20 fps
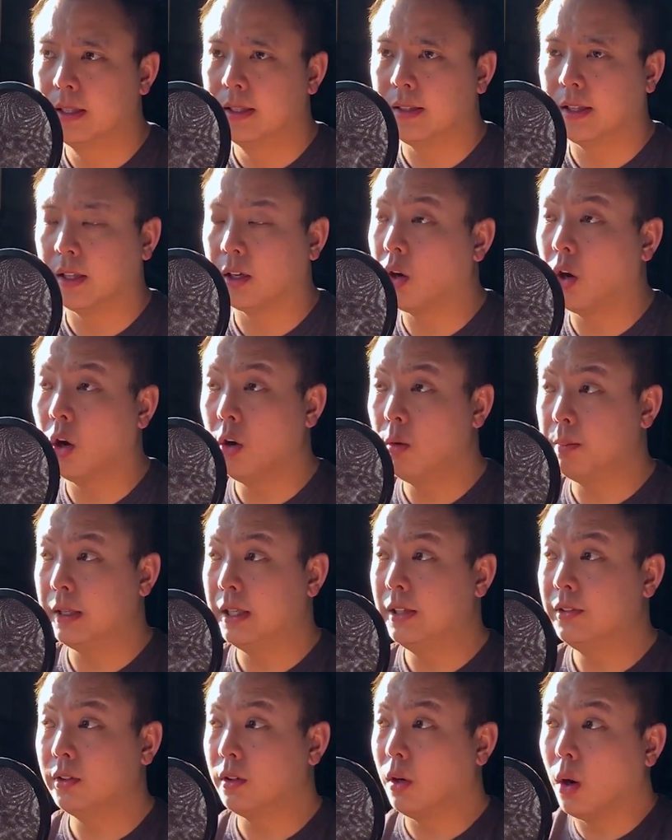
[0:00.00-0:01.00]
that our hope
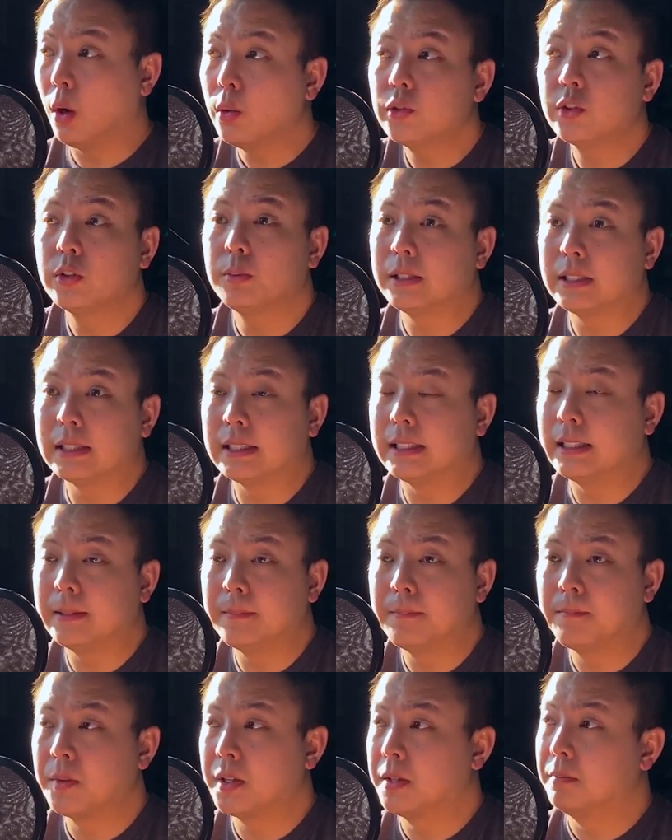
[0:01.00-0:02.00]
isn't
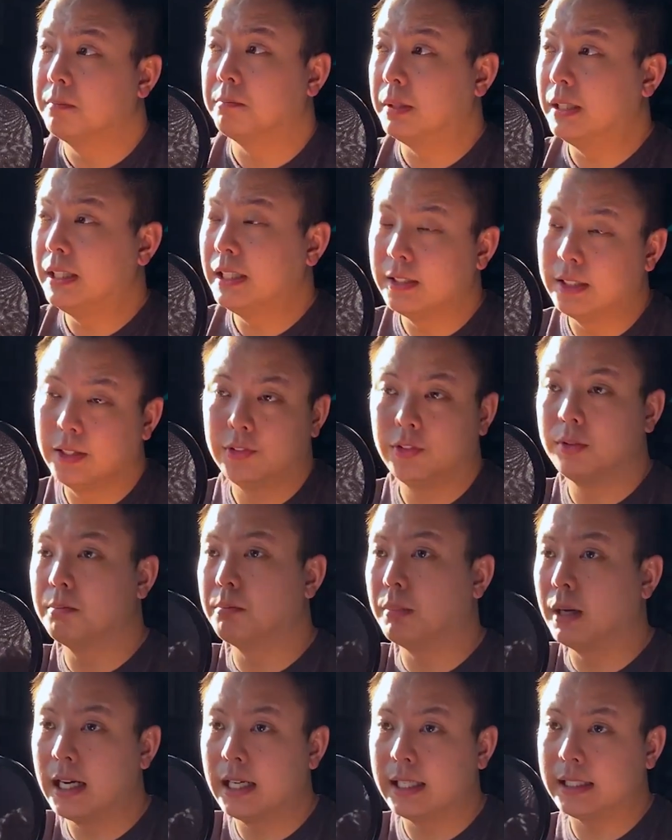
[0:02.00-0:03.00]
ultimately being
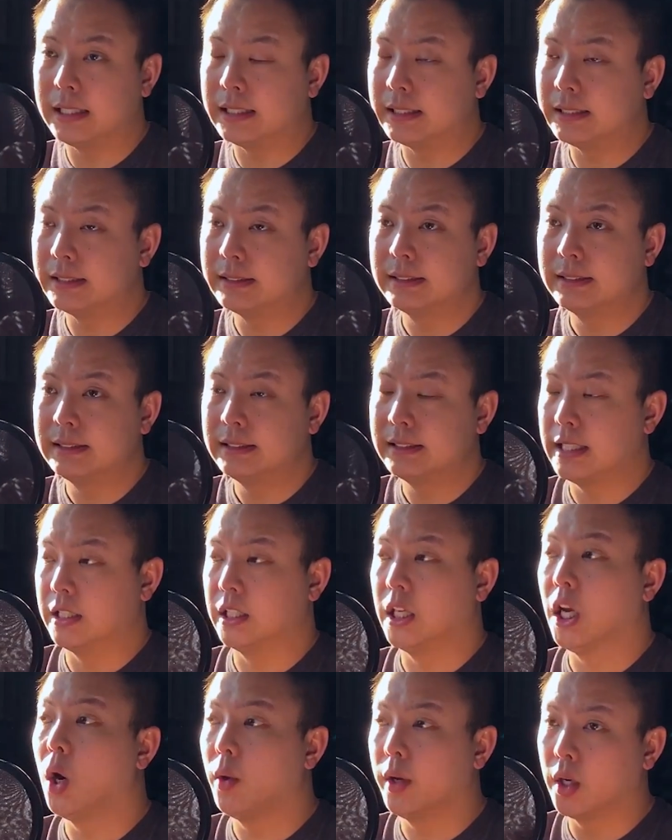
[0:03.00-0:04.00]
disembodied
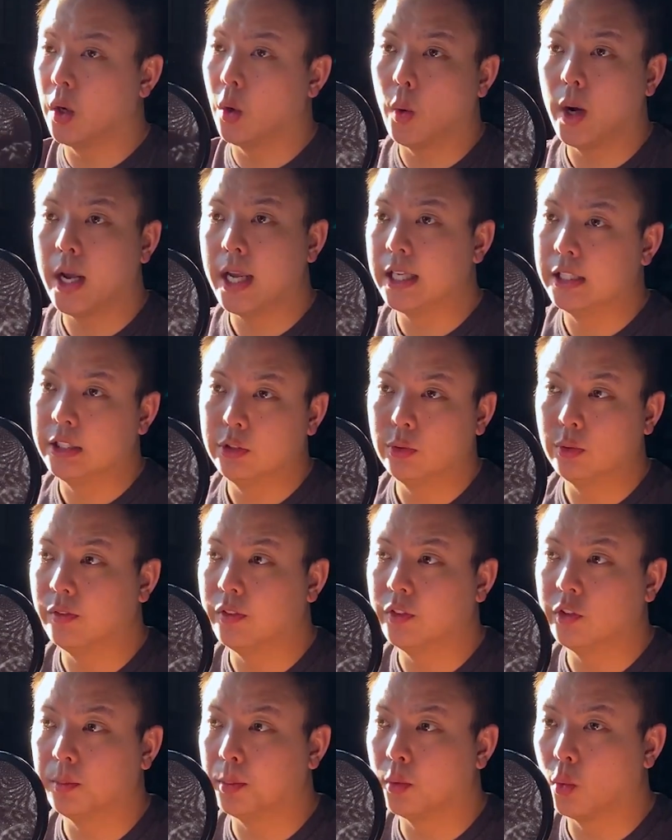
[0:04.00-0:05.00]
and going away into an
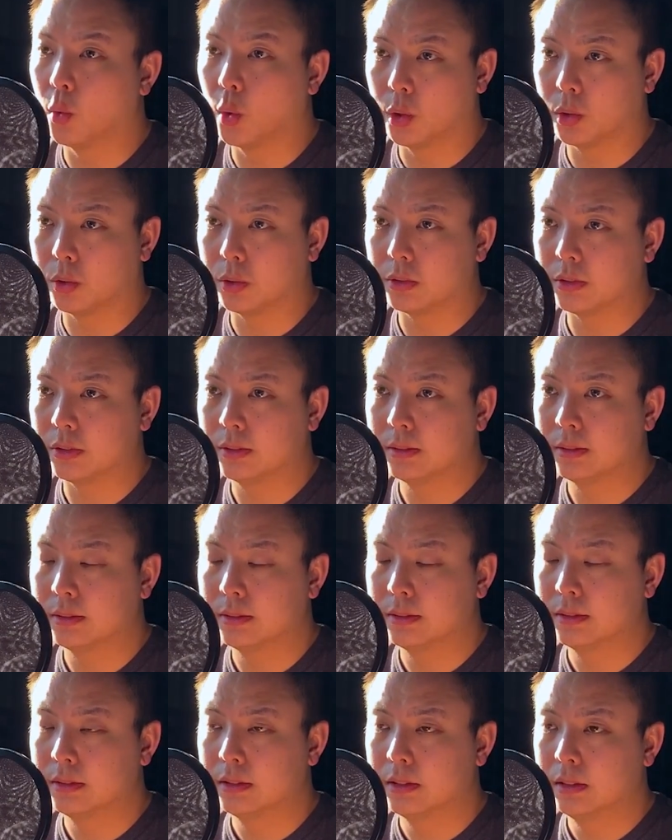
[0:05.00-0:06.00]
invisible world,
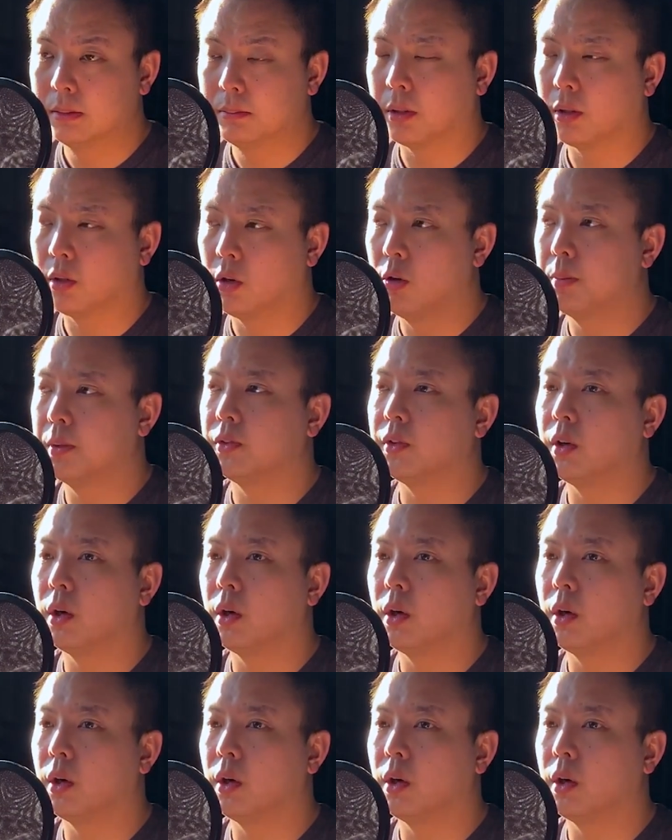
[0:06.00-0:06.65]
but our hope is